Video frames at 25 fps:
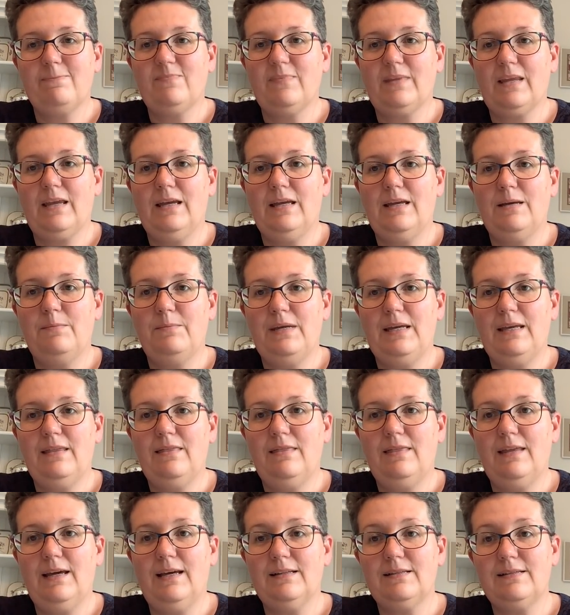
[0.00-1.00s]

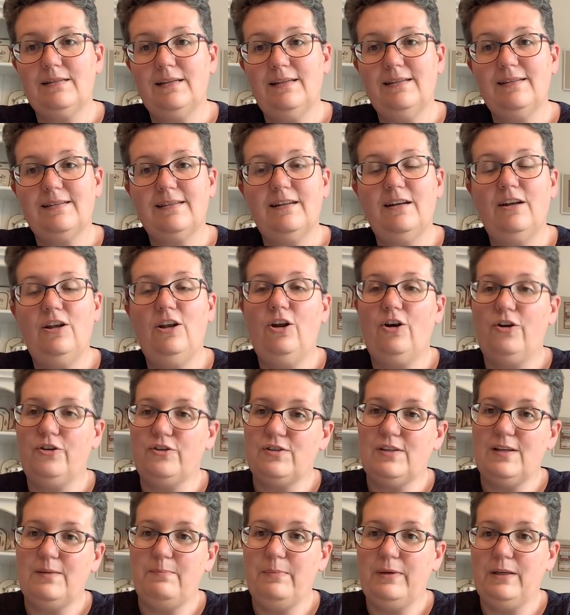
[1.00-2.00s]
in that sense, and
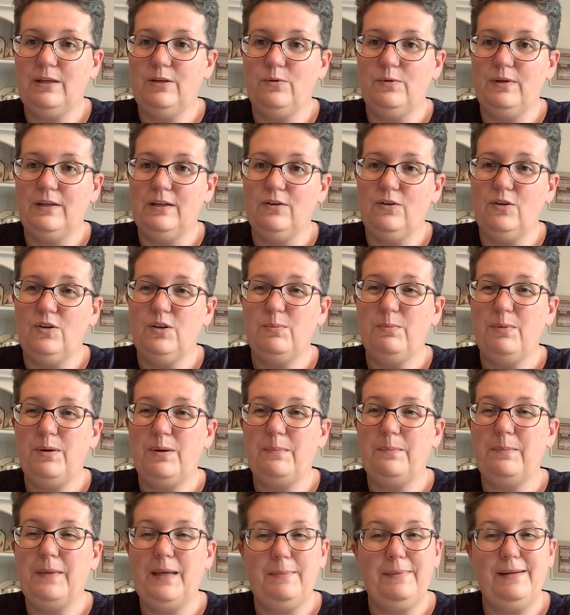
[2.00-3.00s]
lots have been going on,
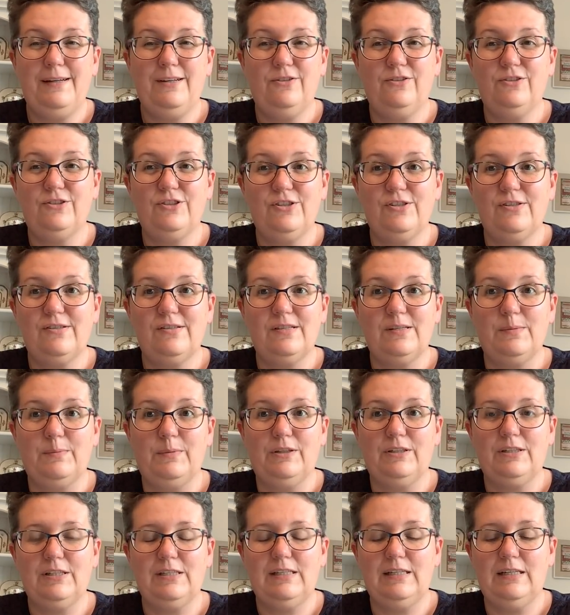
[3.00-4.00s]
but maybe not just so
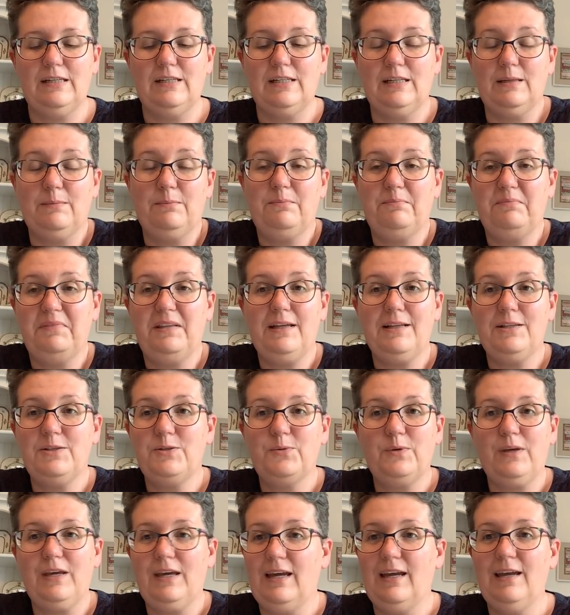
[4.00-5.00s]
much stitching. That's
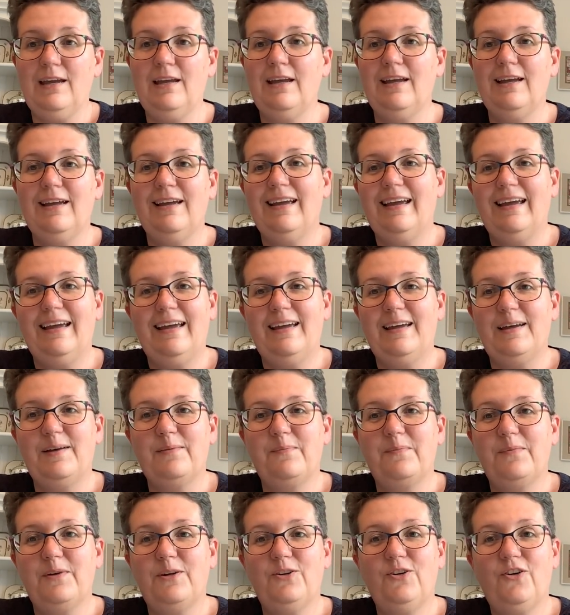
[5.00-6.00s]
okay.
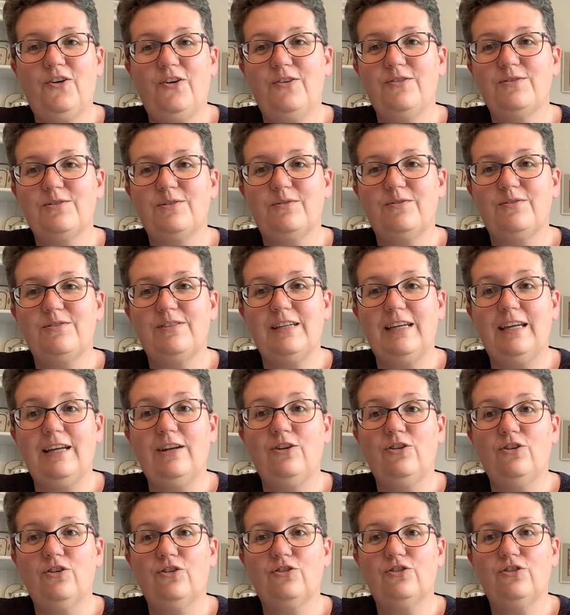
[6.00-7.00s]
Now is obviously
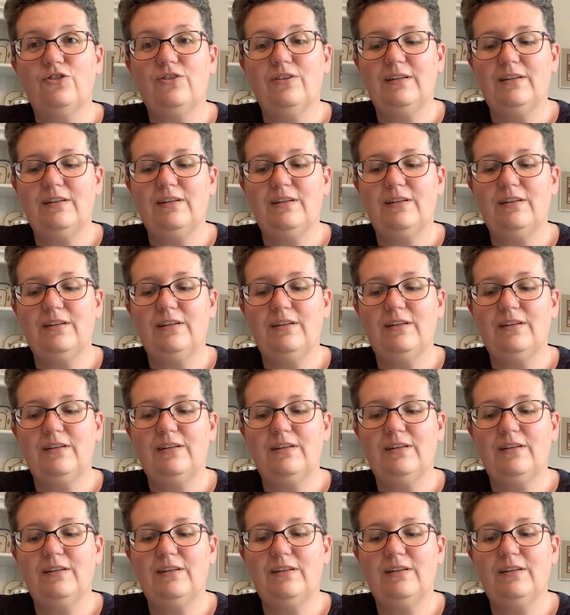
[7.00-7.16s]
not the